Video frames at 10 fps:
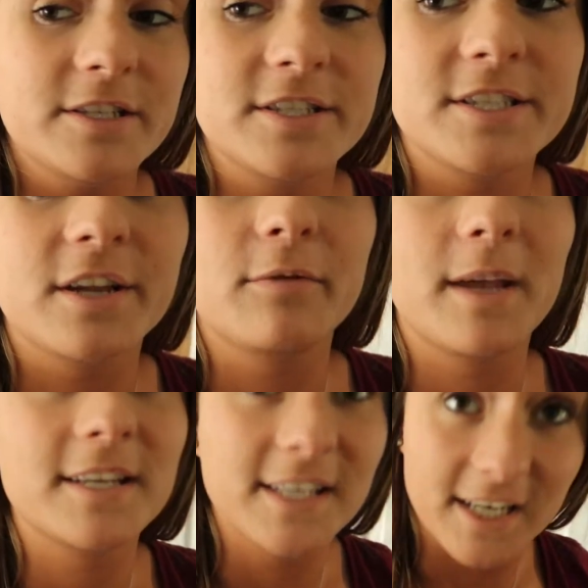and so
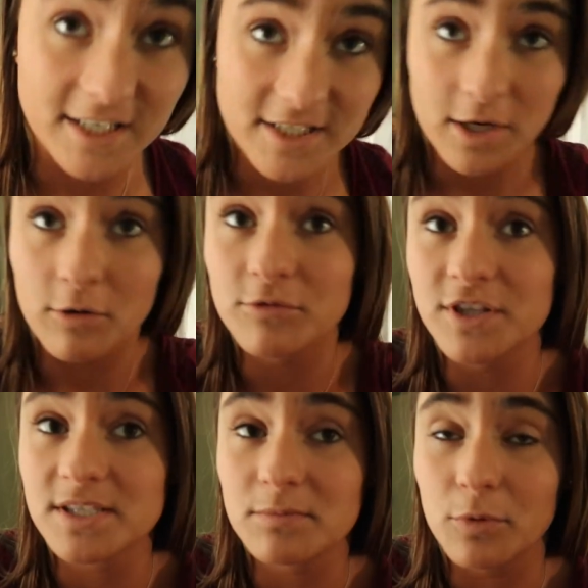we had to get it towed
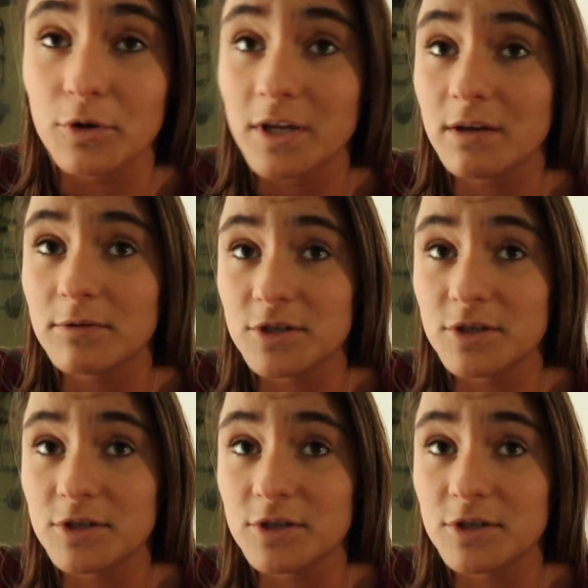this morning,